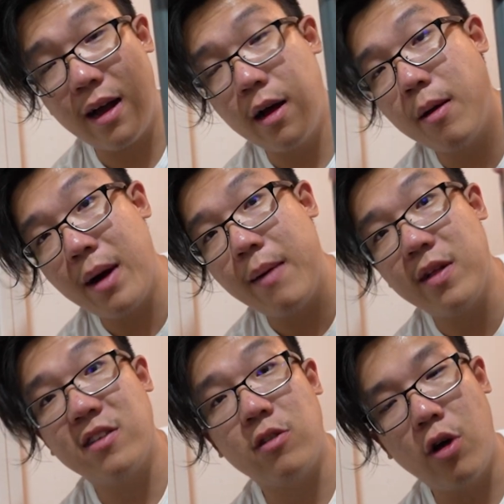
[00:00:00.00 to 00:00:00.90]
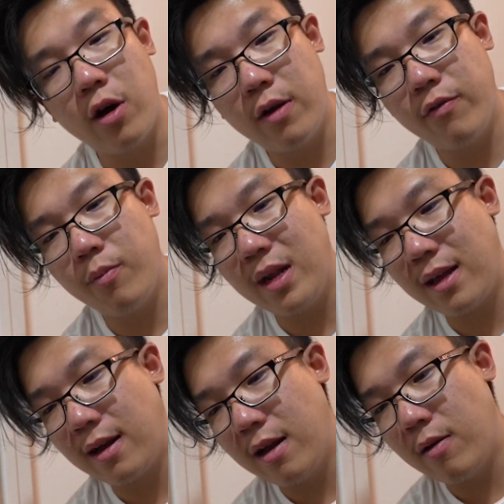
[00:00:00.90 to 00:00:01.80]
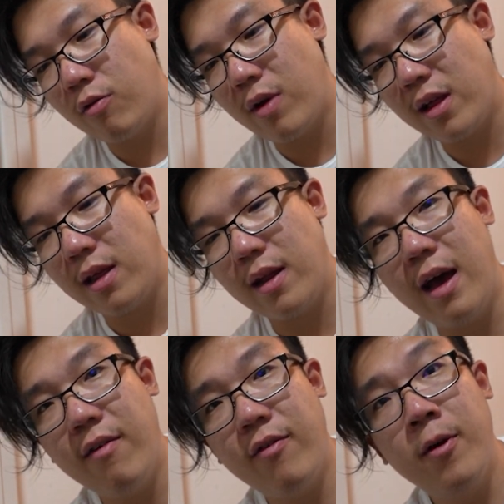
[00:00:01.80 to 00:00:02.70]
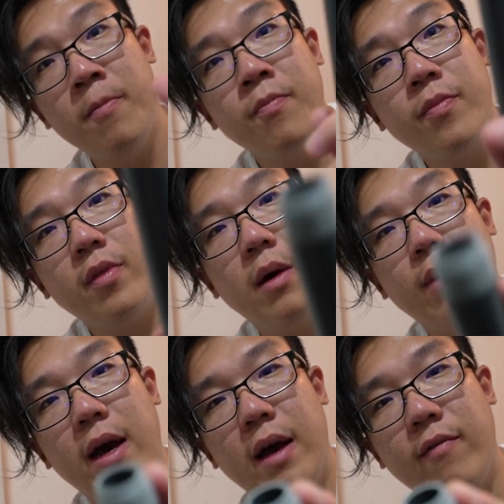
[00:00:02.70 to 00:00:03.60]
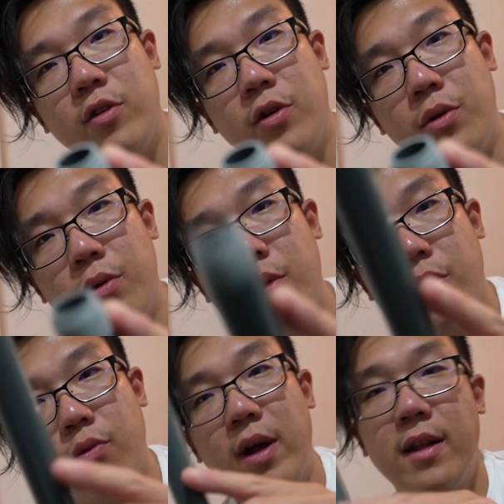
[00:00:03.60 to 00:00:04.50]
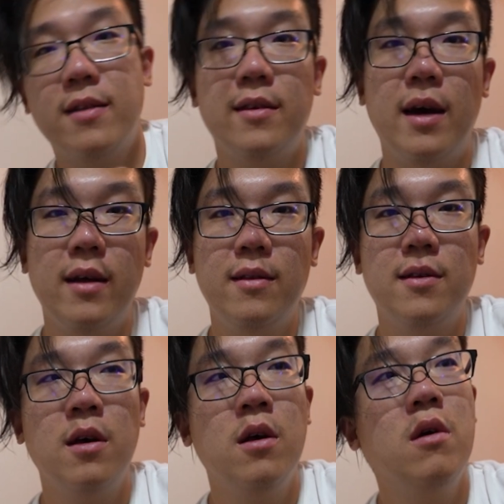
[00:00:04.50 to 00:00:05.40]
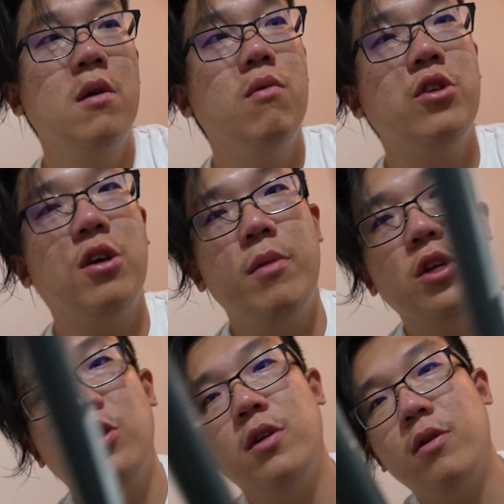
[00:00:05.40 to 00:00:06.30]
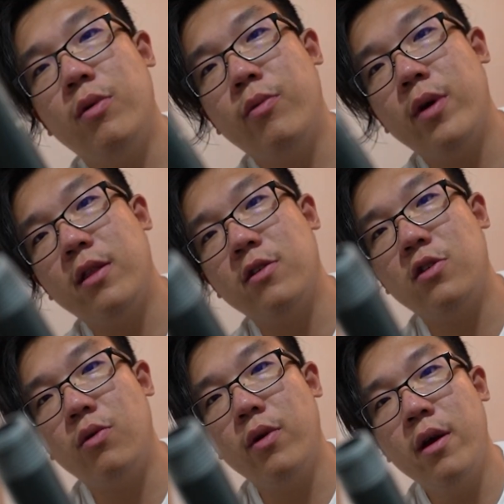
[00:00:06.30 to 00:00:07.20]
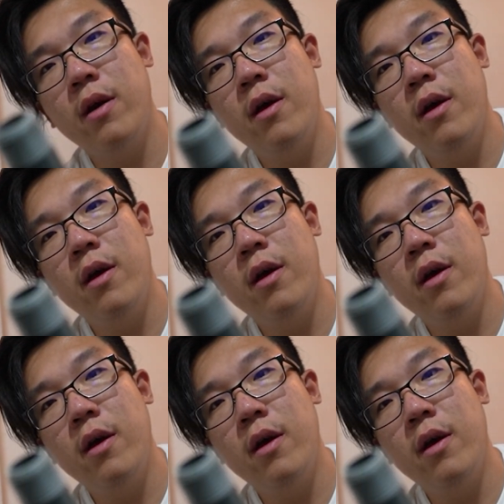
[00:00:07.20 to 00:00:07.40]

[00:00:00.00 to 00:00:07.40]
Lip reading: I got a pipe that's long enough for me to cut it directly in half. That way I have 2 threaded sides, which I mentioned when we were at the store.